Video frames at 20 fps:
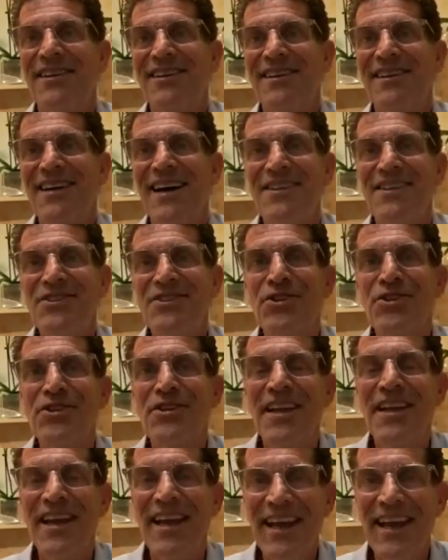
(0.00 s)

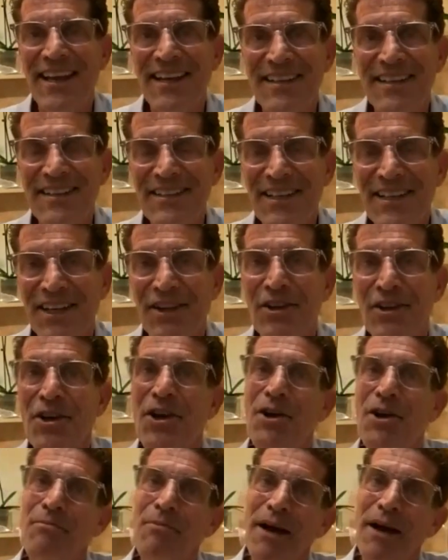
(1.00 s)
constant editing
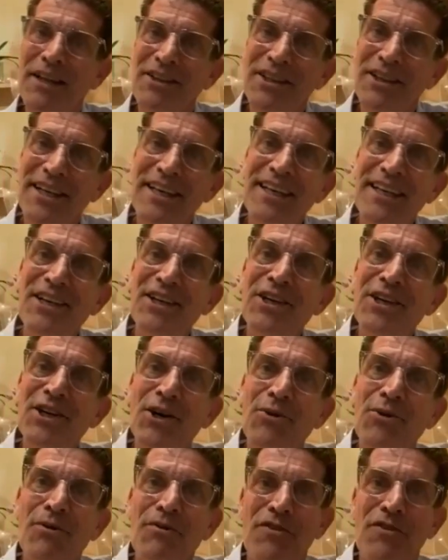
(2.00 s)
by letting
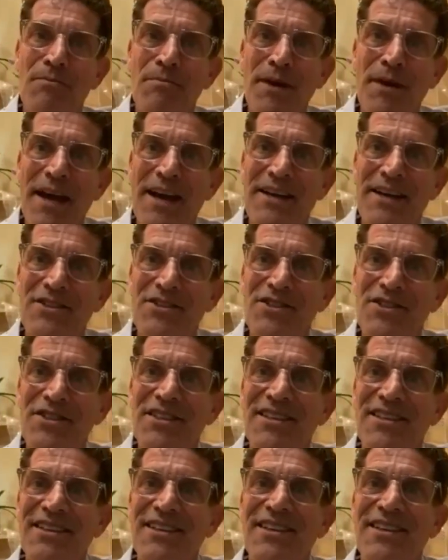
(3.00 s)
go of the past,